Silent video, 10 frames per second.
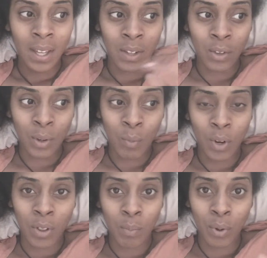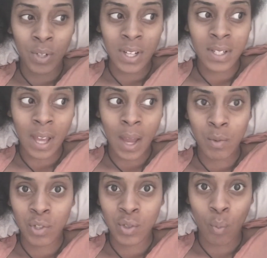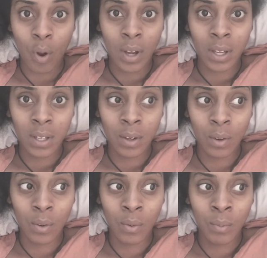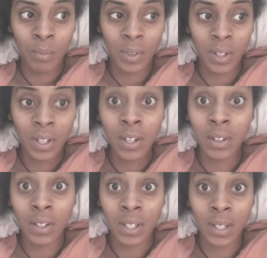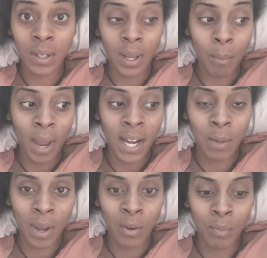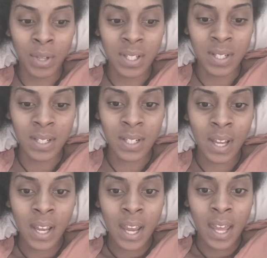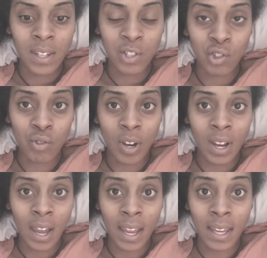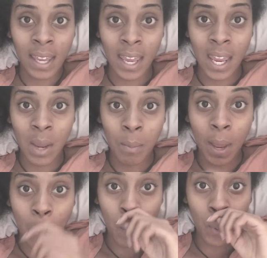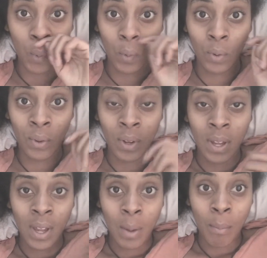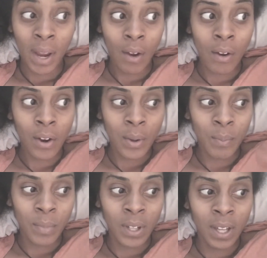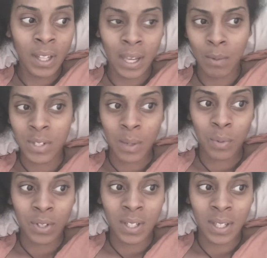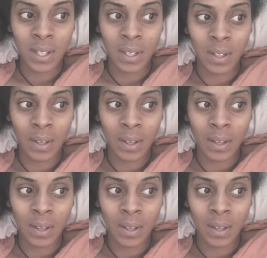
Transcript: during one of the protests. I was just walking home, literally like minding my own business, and this drunk guy came and pulled my arm. Luckily, I was able to get